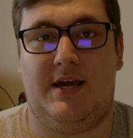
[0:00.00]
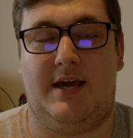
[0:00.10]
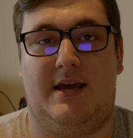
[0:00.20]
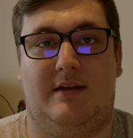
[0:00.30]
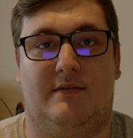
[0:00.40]

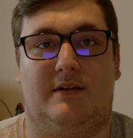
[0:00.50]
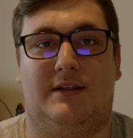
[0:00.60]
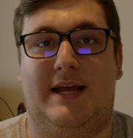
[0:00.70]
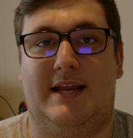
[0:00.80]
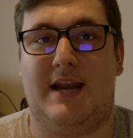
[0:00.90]
in the
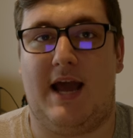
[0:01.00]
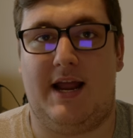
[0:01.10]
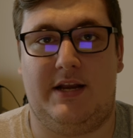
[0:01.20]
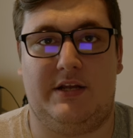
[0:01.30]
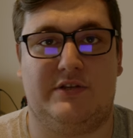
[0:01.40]
late
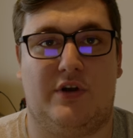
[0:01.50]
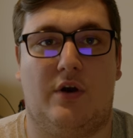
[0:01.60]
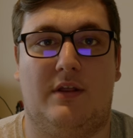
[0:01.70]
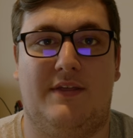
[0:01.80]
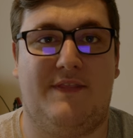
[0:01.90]
90s,
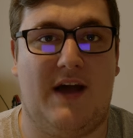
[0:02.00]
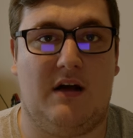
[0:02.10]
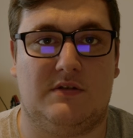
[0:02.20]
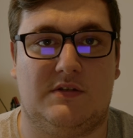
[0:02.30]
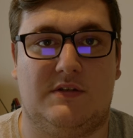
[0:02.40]
early
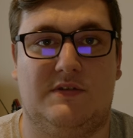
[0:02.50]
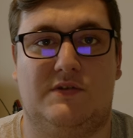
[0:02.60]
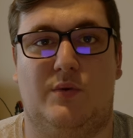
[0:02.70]
2000s,